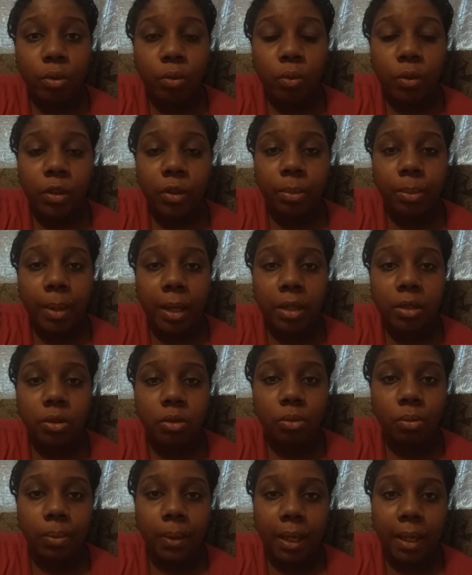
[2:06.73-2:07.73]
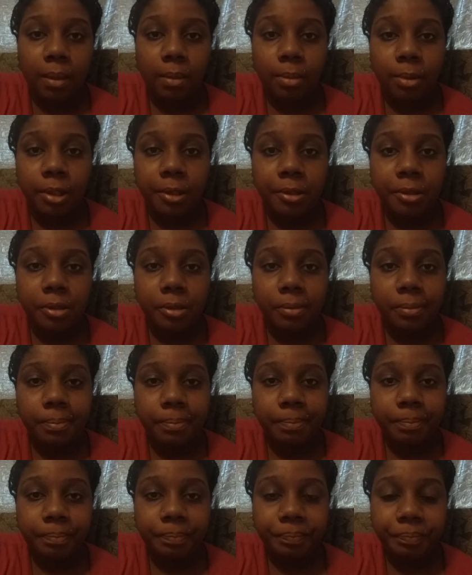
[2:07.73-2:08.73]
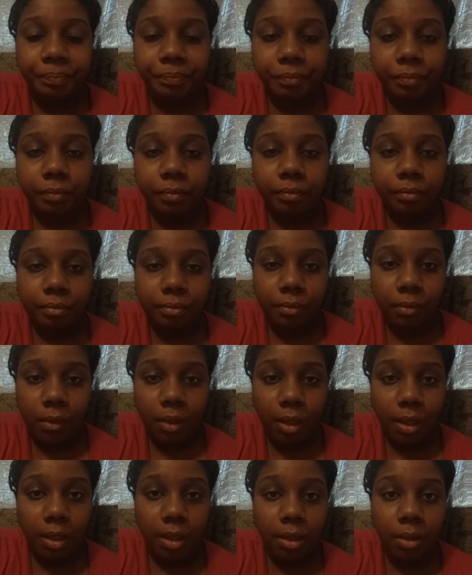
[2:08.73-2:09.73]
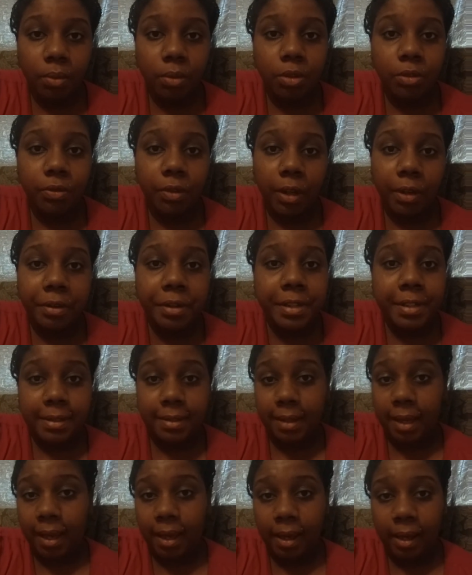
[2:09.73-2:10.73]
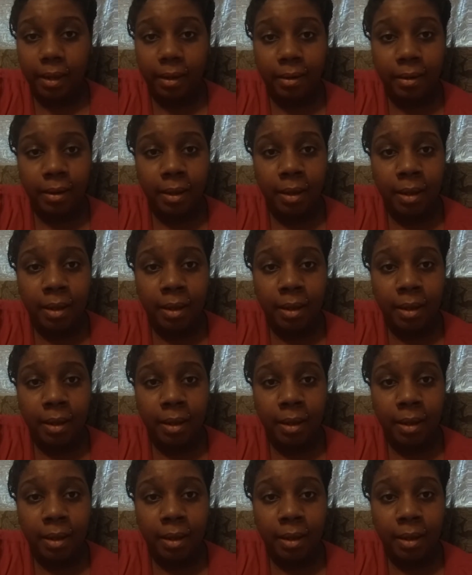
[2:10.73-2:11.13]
with my two babies, and it was very sad.